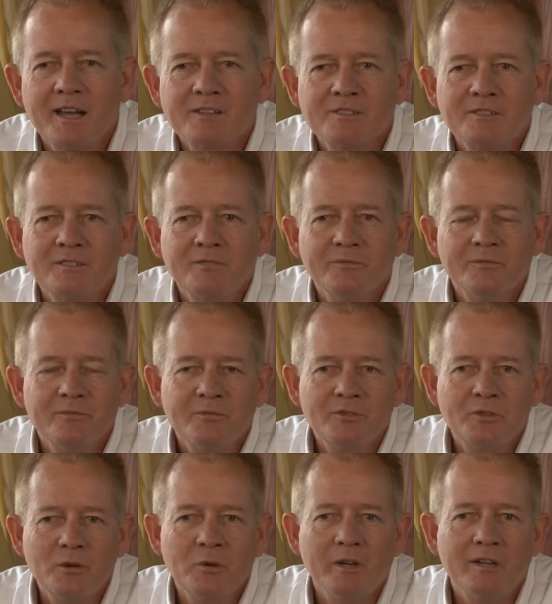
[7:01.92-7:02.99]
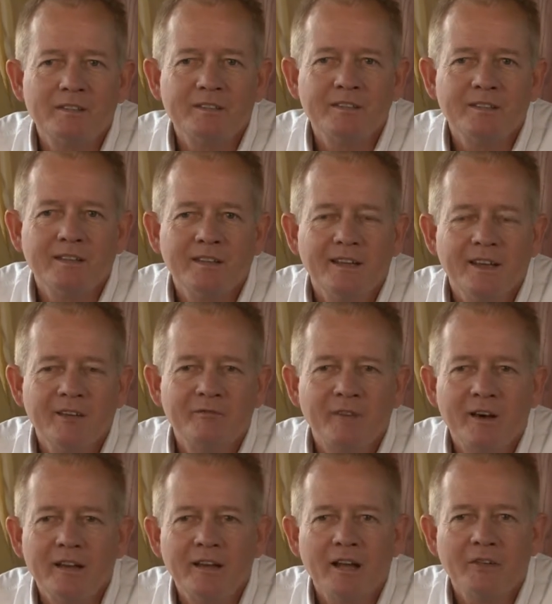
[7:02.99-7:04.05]
action, doing it, and
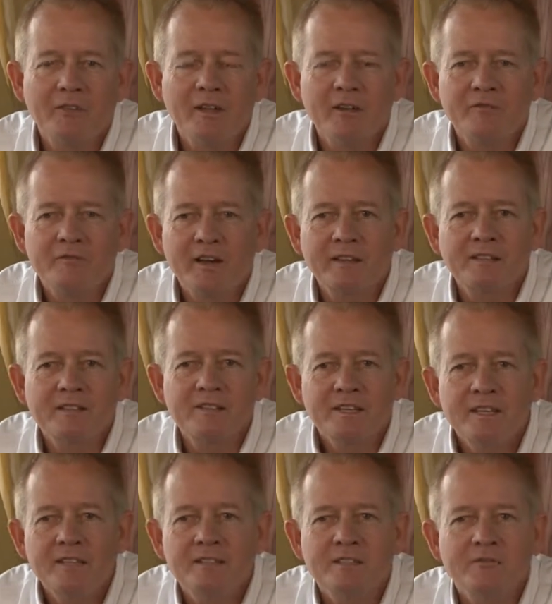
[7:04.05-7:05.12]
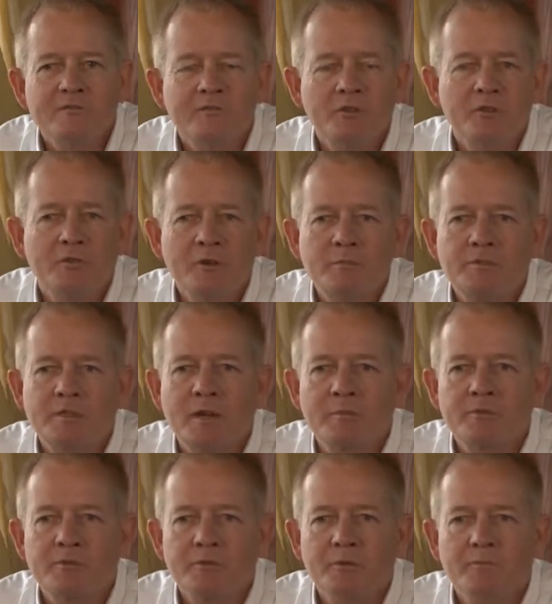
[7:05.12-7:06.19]
finding out that in fact it's easy for your dreams to
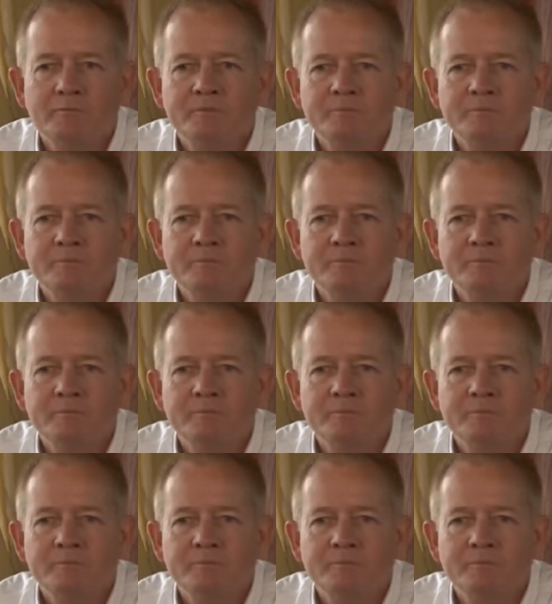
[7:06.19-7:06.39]
come true.